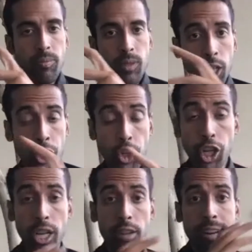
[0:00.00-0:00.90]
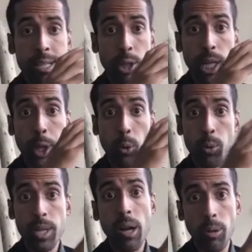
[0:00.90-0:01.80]
you're going to eventually get the
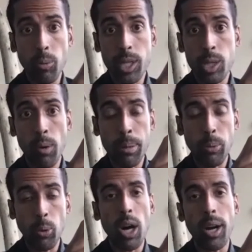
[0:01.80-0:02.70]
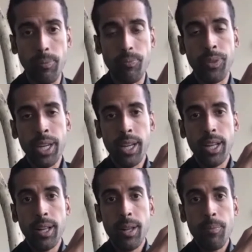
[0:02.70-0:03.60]
result, which is what people want.
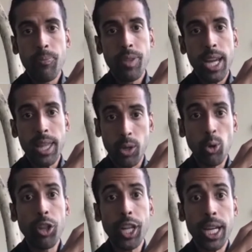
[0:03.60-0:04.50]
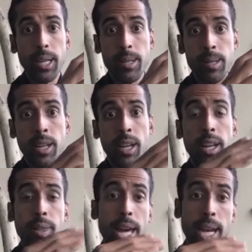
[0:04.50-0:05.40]
And the cool thing is,
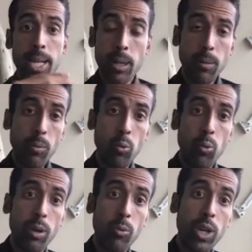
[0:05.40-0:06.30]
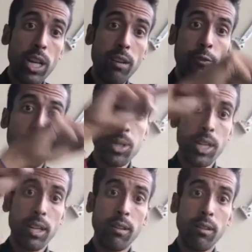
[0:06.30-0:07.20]
then it's a
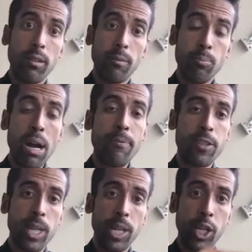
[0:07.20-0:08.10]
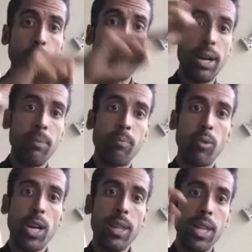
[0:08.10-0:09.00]
reinforcing prophecy in a good way,
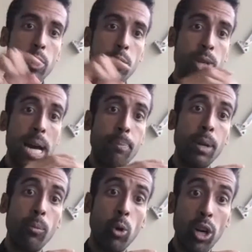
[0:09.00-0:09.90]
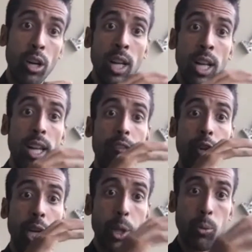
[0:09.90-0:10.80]
right? Then you tap into more. If you
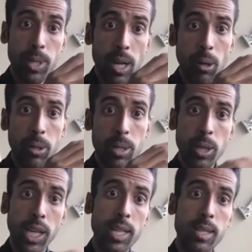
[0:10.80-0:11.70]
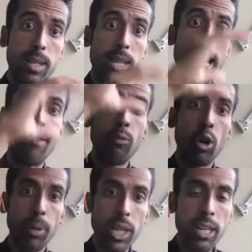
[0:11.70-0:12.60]
get the results, you're going to have more
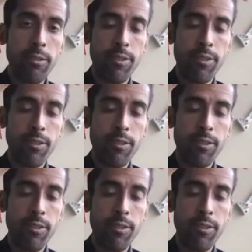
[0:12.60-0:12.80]
belief.